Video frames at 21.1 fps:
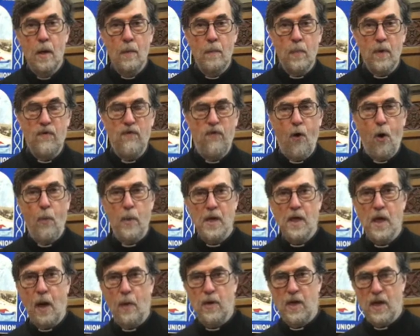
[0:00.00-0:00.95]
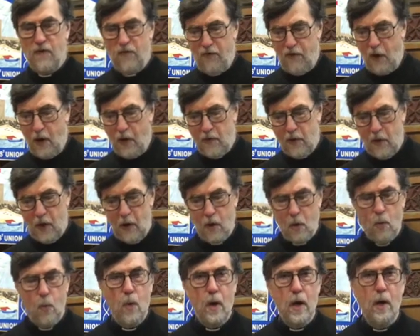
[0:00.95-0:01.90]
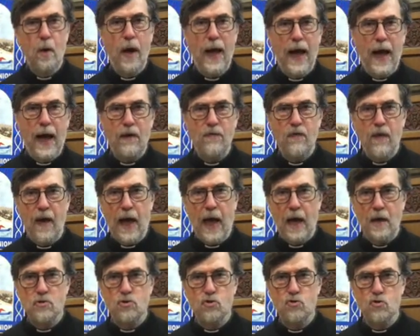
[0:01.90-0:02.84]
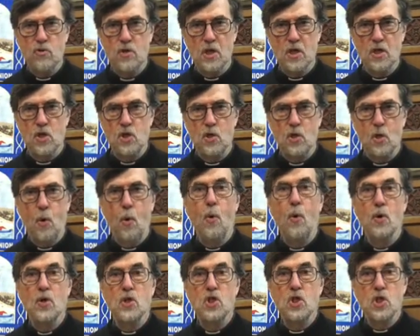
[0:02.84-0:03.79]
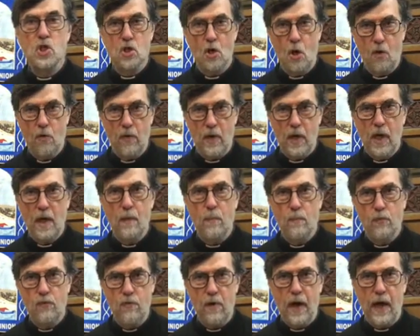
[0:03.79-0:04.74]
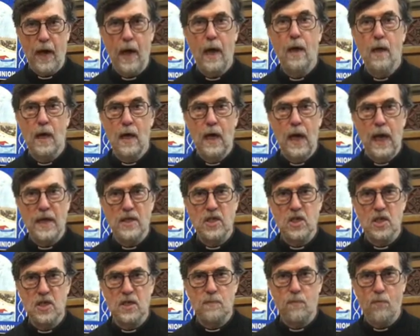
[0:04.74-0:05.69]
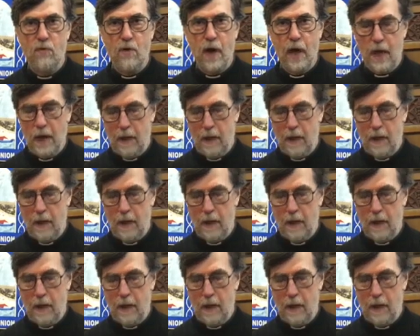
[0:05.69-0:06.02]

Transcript: Before we go any further, we'll have our traditional sorry prayer. Let us pray.